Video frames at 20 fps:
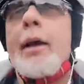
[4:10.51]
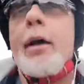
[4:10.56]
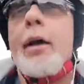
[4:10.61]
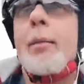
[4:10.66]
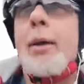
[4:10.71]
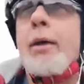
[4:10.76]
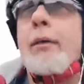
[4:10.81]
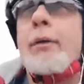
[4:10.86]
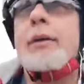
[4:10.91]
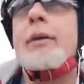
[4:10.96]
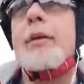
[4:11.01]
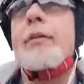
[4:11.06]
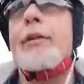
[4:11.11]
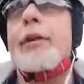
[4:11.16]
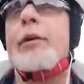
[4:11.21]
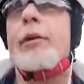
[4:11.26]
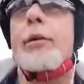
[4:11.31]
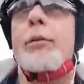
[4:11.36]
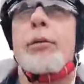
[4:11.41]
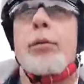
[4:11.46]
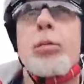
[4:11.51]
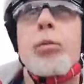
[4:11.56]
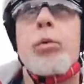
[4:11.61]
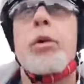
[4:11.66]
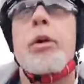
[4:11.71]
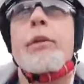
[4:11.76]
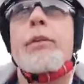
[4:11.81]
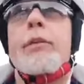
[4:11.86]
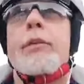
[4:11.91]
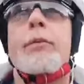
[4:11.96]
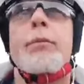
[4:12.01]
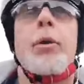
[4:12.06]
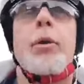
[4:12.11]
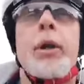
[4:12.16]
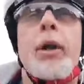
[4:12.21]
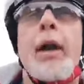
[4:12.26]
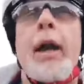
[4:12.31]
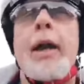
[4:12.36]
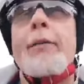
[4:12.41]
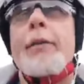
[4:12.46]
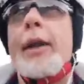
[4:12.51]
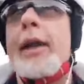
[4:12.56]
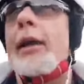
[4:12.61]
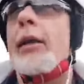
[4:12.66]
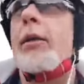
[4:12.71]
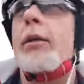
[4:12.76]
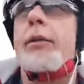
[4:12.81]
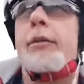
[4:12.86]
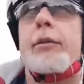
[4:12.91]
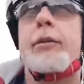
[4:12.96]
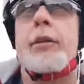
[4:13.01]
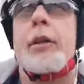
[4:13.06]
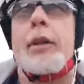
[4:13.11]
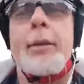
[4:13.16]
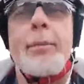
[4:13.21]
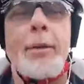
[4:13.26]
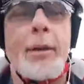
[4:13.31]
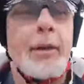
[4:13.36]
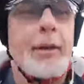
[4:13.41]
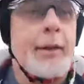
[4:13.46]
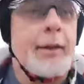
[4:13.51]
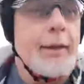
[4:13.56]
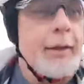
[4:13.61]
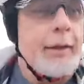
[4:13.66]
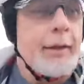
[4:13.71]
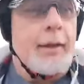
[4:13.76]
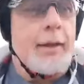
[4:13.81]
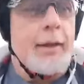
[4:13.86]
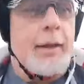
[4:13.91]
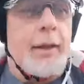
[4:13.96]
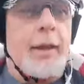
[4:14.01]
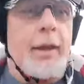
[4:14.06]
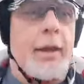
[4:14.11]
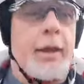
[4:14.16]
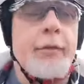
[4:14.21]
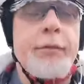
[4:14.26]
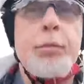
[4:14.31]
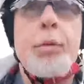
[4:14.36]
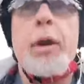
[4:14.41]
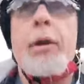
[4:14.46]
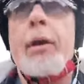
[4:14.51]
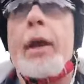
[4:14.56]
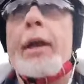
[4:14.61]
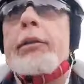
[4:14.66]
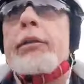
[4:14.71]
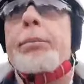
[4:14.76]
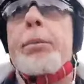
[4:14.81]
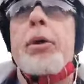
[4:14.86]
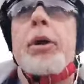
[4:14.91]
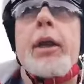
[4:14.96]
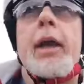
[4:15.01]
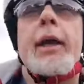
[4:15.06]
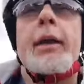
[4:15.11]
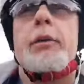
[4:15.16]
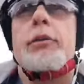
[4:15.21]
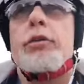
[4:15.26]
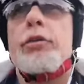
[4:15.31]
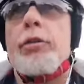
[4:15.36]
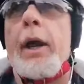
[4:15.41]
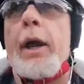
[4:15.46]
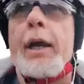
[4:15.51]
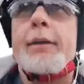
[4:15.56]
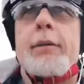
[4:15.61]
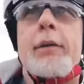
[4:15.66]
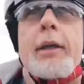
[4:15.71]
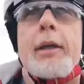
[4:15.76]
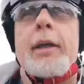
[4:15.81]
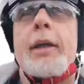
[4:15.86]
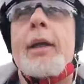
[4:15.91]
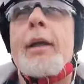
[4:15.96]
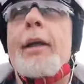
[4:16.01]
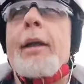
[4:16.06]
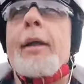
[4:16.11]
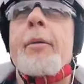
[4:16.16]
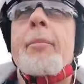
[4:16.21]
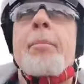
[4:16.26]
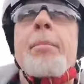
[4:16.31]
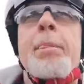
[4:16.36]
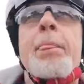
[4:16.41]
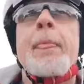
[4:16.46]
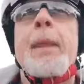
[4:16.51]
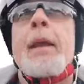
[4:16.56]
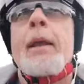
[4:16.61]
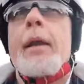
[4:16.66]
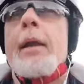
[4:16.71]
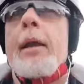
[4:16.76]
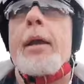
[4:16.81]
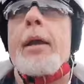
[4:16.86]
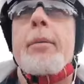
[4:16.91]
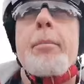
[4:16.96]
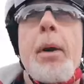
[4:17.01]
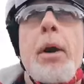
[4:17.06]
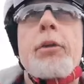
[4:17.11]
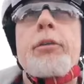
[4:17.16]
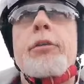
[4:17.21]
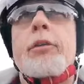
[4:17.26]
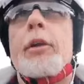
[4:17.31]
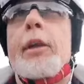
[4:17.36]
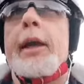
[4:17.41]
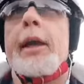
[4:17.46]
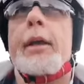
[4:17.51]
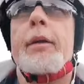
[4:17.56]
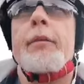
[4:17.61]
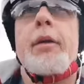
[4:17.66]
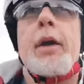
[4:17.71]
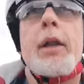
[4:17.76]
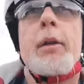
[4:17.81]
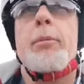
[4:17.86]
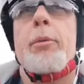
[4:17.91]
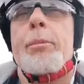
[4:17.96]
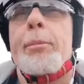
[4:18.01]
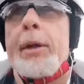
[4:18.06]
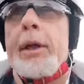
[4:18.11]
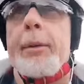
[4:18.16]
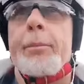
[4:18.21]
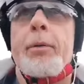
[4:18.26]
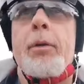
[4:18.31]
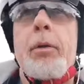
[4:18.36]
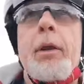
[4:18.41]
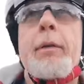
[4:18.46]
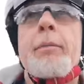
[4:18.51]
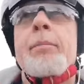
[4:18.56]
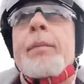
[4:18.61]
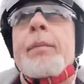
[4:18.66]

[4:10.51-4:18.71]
I'm having difficulty with words this morning, I haven't had a lot of sleep. If we're expert at attracting emotionally unavailable people,